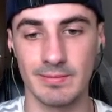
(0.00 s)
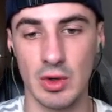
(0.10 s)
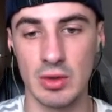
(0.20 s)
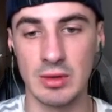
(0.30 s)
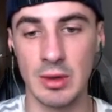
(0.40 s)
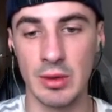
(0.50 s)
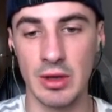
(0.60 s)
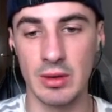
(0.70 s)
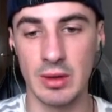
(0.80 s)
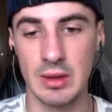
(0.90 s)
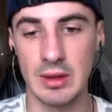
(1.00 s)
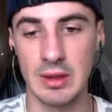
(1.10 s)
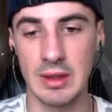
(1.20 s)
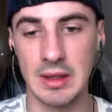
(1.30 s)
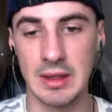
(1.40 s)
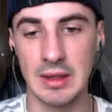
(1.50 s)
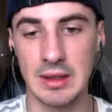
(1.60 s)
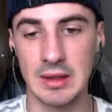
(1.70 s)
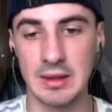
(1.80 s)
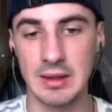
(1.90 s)
Or will you?
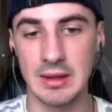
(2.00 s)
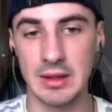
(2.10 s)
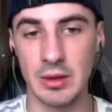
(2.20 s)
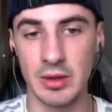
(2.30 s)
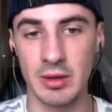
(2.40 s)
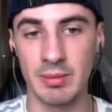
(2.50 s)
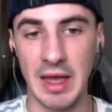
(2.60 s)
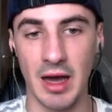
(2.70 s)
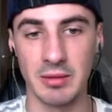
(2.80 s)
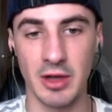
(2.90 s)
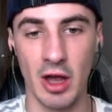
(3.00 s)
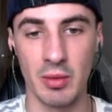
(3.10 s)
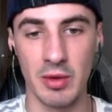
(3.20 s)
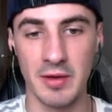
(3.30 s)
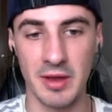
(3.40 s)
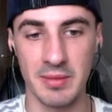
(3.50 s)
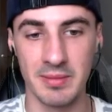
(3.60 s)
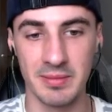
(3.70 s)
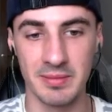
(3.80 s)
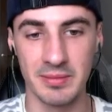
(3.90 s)
You can bet I'm going with him.
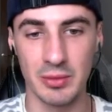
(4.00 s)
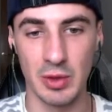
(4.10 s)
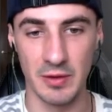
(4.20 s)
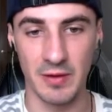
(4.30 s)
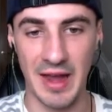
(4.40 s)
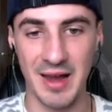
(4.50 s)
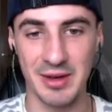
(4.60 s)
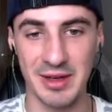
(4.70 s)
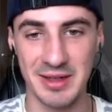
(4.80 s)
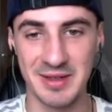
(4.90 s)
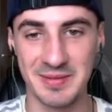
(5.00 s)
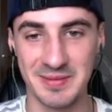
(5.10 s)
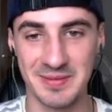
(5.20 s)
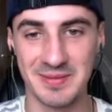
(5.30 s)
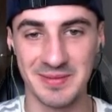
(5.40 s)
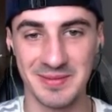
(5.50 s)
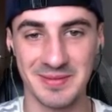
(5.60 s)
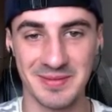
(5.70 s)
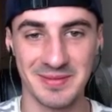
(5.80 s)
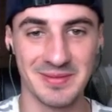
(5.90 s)
We're family.
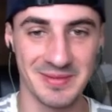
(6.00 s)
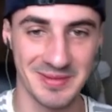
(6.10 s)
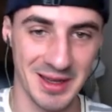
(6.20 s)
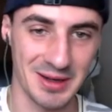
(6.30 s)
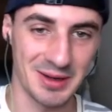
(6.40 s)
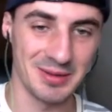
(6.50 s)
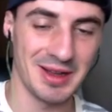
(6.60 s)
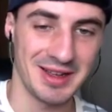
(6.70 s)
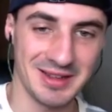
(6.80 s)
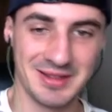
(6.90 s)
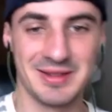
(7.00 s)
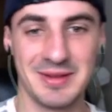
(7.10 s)
Oh man.